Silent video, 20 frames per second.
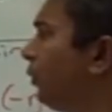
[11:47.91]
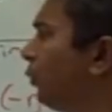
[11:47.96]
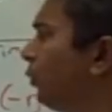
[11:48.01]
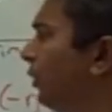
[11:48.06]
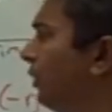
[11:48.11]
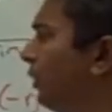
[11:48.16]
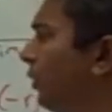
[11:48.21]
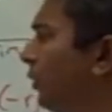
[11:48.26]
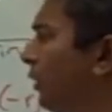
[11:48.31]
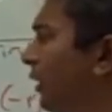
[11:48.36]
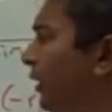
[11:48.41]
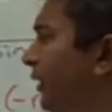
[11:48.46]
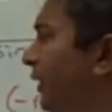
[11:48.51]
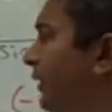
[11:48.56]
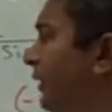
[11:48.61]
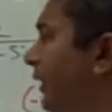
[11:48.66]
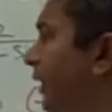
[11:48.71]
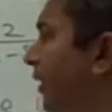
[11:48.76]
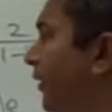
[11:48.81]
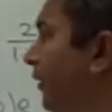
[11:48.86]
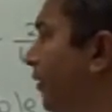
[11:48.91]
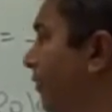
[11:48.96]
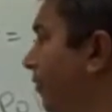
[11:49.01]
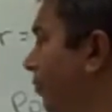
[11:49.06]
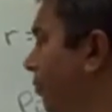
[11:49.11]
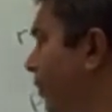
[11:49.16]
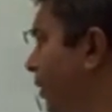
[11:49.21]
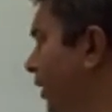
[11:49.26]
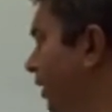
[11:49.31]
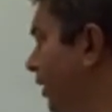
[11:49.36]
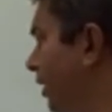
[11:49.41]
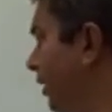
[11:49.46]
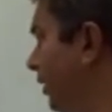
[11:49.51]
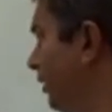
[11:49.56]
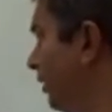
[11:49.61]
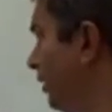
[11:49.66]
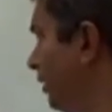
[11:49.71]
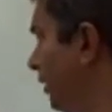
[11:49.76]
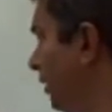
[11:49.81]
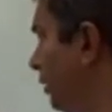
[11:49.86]
We know that a sine of pi
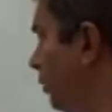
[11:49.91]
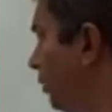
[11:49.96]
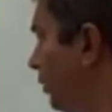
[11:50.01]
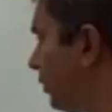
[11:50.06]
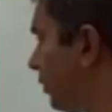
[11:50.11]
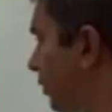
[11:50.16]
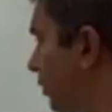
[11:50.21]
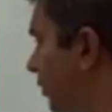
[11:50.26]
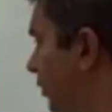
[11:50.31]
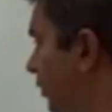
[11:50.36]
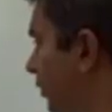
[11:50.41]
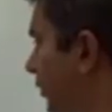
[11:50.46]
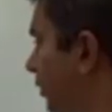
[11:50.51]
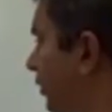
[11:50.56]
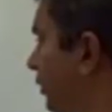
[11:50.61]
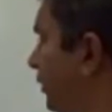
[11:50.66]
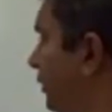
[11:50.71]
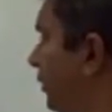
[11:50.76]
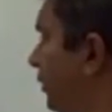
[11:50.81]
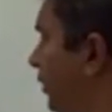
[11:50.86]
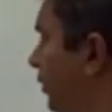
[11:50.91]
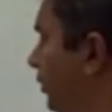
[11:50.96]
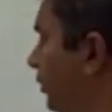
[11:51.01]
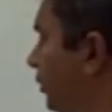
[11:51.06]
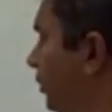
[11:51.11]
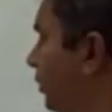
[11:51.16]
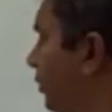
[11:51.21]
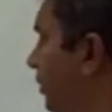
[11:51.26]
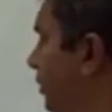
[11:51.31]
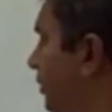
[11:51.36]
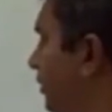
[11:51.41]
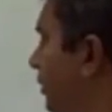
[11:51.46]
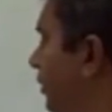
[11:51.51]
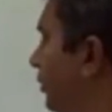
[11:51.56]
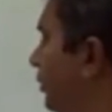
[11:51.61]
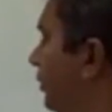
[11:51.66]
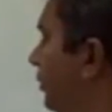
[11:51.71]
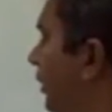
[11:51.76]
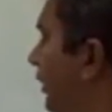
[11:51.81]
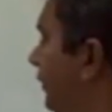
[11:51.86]
is equal to 0, so
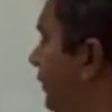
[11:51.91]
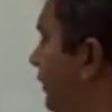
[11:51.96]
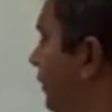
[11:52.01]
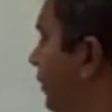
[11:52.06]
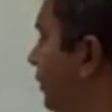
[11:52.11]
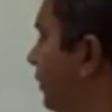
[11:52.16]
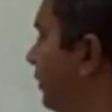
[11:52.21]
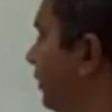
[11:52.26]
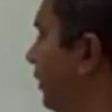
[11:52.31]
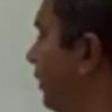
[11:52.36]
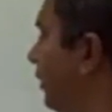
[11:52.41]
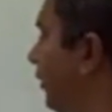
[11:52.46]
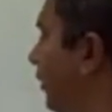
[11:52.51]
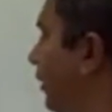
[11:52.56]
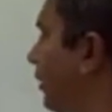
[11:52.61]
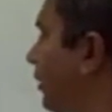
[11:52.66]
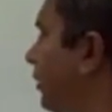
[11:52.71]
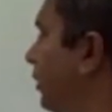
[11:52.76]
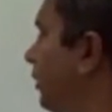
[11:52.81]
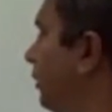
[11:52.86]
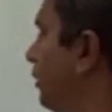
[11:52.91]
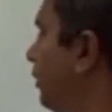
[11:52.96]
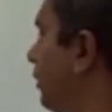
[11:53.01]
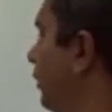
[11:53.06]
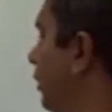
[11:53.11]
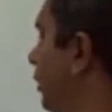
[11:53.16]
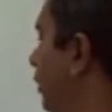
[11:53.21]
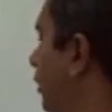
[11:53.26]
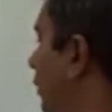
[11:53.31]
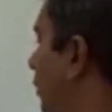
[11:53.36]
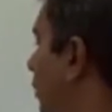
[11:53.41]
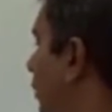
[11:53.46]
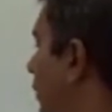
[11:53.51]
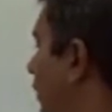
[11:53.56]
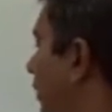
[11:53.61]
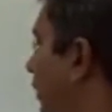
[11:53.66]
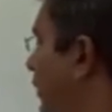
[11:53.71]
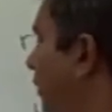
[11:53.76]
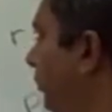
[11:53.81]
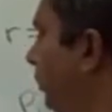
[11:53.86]
0 times cosine theta will
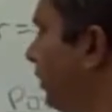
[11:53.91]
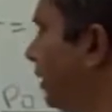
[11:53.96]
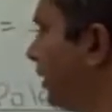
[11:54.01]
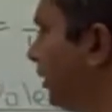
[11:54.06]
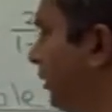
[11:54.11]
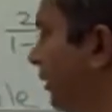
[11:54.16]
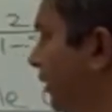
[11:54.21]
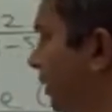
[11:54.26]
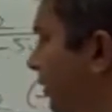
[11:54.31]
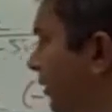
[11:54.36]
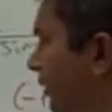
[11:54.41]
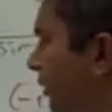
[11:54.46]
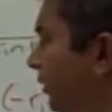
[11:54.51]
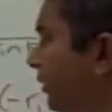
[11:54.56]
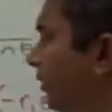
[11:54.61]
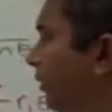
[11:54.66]
eliminate this.